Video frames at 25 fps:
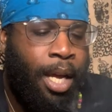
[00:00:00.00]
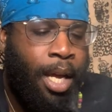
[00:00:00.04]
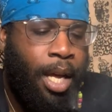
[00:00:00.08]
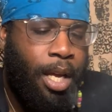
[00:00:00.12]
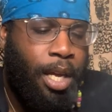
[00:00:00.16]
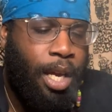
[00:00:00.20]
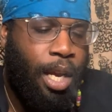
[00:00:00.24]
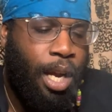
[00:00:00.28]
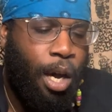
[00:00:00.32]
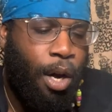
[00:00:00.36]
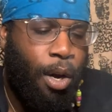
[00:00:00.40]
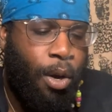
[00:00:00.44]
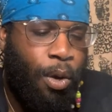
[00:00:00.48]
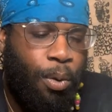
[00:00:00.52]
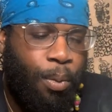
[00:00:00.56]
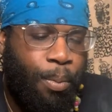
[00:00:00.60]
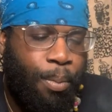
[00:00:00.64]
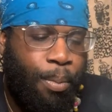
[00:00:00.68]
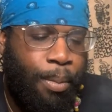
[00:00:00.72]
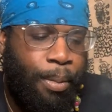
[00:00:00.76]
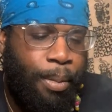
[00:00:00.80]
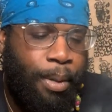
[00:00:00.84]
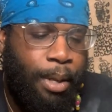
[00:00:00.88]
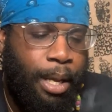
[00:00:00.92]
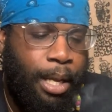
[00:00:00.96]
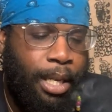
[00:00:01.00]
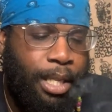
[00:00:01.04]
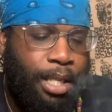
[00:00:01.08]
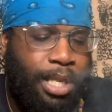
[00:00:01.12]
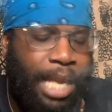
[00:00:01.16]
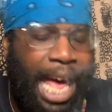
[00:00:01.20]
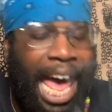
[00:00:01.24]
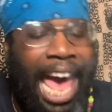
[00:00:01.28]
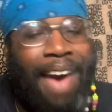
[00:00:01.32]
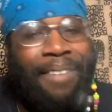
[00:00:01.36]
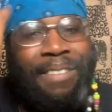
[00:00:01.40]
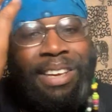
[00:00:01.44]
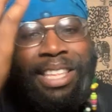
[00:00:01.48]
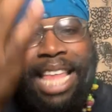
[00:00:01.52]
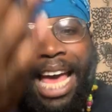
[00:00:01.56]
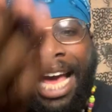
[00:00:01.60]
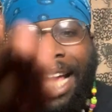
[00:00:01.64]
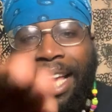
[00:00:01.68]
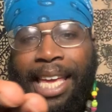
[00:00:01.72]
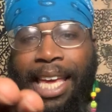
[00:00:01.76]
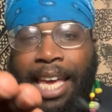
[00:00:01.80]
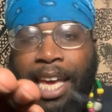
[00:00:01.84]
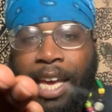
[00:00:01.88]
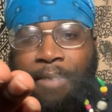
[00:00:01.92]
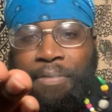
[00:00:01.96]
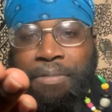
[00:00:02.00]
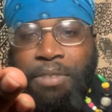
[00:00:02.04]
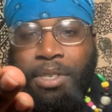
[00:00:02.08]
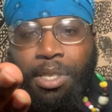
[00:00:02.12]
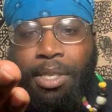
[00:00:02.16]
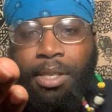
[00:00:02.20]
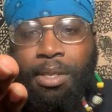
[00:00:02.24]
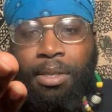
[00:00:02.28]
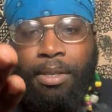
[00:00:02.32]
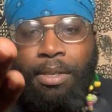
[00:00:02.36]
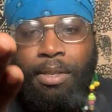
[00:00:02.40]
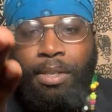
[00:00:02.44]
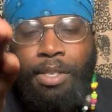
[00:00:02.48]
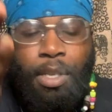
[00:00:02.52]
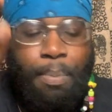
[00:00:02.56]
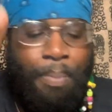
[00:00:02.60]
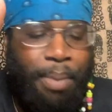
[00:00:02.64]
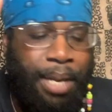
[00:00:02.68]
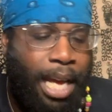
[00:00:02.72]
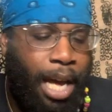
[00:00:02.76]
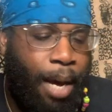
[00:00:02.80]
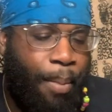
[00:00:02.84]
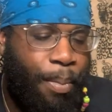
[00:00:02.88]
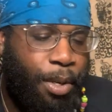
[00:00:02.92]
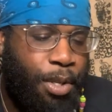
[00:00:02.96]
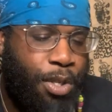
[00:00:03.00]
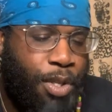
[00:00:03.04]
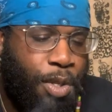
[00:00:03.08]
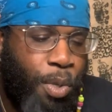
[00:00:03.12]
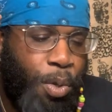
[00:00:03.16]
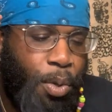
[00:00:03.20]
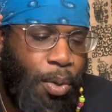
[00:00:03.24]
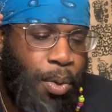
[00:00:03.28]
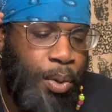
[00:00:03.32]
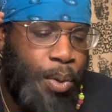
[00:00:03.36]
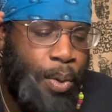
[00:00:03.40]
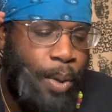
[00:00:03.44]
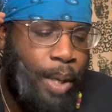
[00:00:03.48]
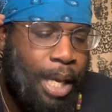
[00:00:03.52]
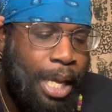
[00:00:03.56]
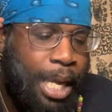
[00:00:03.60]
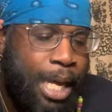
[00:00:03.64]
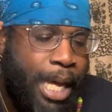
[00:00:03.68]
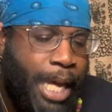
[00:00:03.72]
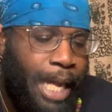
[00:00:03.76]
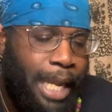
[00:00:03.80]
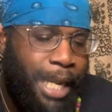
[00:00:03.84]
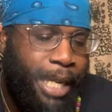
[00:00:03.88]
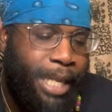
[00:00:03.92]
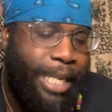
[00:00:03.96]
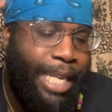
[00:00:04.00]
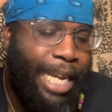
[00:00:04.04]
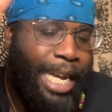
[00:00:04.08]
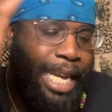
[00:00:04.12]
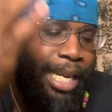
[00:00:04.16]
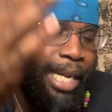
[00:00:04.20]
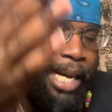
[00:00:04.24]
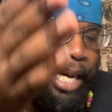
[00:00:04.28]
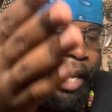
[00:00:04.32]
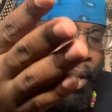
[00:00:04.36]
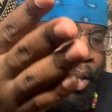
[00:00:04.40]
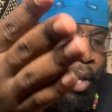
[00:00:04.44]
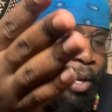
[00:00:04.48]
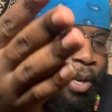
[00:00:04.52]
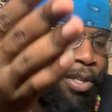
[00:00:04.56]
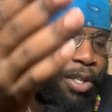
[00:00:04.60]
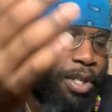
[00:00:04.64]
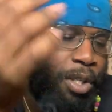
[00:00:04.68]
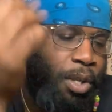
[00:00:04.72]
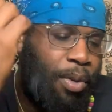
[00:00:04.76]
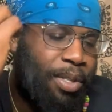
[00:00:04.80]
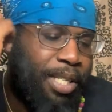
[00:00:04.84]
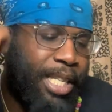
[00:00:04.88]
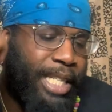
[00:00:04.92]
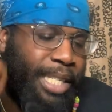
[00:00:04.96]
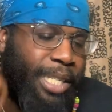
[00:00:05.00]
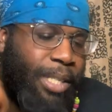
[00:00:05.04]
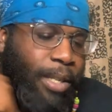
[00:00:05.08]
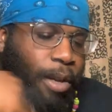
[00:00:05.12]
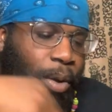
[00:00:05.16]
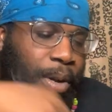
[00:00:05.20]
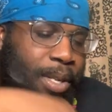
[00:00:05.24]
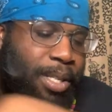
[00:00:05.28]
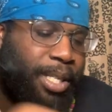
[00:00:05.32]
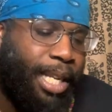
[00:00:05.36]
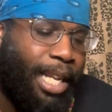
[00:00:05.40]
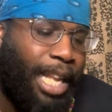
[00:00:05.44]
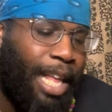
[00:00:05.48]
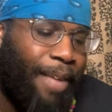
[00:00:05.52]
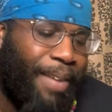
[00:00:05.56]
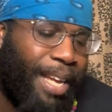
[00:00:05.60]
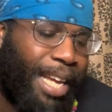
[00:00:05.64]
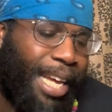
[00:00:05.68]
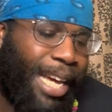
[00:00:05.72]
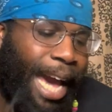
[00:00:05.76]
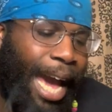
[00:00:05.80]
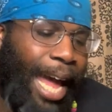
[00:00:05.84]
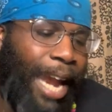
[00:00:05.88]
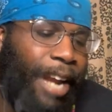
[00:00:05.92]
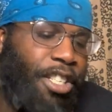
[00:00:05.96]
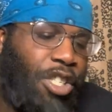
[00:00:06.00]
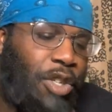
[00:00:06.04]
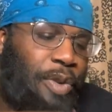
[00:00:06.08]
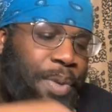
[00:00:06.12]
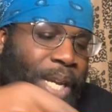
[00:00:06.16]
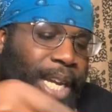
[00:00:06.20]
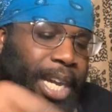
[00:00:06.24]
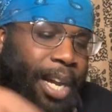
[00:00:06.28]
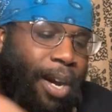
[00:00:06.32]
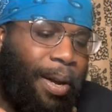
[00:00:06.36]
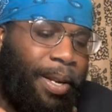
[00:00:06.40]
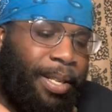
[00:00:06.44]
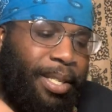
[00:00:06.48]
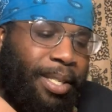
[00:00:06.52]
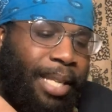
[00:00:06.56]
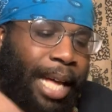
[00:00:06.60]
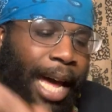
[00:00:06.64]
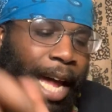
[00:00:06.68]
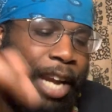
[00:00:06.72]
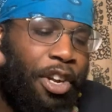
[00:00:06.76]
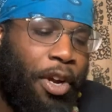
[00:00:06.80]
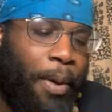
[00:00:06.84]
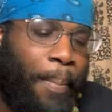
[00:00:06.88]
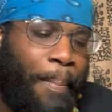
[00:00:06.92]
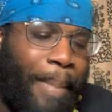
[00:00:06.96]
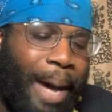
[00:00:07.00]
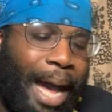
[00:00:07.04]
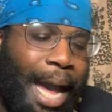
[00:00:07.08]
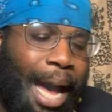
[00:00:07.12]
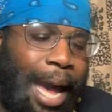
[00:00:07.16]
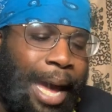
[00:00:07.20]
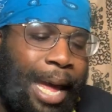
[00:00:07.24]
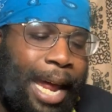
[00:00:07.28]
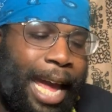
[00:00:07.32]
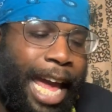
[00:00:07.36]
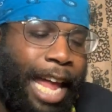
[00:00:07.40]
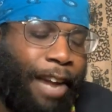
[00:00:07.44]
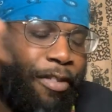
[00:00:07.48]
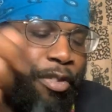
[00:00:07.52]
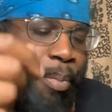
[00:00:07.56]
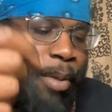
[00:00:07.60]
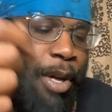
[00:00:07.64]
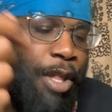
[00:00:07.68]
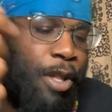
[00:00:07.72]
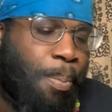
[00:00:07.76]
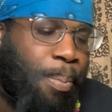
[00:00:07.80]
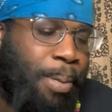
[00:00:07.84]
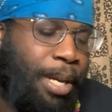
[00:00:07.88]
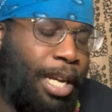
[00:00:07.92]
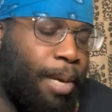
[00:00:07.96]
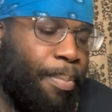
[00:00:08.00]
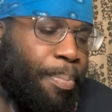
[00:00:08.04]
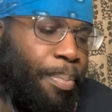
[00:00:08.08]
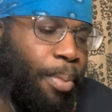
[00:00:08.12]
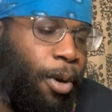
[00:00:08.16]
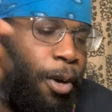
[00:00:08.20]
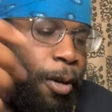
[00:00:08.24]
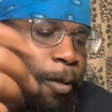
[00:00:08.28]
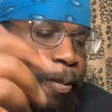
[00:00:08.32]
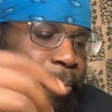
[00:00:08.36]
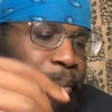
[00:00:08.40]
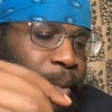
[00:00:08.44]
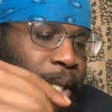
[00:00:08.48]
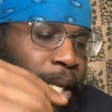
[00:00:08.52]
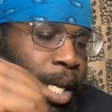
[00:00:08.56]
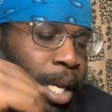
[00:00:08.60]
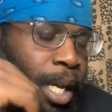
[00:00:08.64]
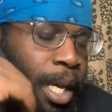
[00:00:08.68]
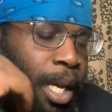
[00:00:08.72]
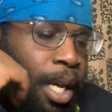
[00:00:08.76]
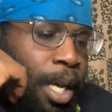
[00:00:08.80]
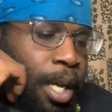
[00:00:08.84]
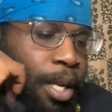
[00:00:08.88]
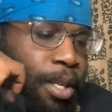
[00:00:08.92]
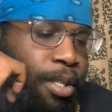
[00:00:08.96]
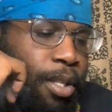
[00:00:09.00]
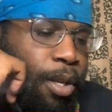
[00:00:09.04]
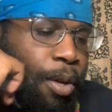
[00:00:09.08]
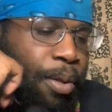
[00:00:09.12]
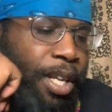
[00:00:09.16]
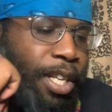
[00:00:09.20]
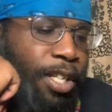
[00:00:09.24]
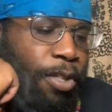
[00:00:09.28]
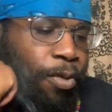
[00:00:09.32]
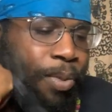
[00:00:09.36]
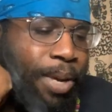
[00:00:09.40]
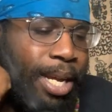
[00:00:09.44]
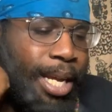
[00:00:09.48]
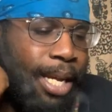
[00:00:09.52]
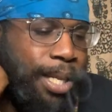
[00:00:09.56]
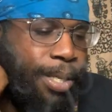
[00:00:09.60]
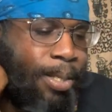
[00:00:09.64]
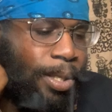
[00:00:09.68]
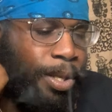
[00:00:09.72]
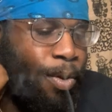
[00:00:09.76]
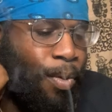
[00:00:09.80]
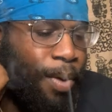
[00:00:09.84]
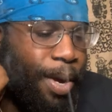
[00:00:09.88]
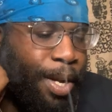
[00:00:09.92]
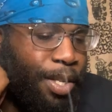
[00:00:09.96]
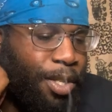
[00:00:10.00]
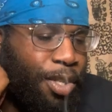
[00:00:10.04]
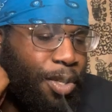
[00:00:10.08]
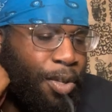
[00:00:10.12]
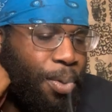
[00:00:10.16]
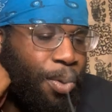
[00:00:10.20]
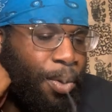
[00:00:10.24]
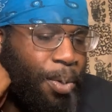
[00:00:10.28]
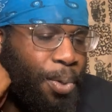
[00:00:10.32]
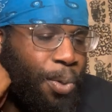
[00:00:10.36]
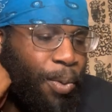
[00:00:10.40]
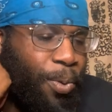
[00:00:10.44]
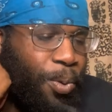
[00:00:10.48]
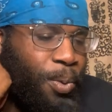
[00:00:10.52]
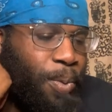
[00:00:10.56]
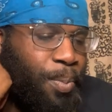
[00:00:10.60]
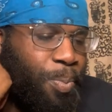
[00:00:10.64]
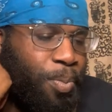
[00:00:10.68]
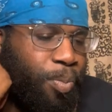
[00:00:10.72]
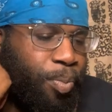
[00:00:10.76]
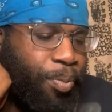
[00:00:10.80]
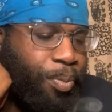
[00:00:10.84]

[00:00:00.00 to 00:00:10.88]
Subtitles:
you know, just having that gift to be able to lead others. You know, it says, notice the loving guidance you hear inside your mind and from other people. So this week is going to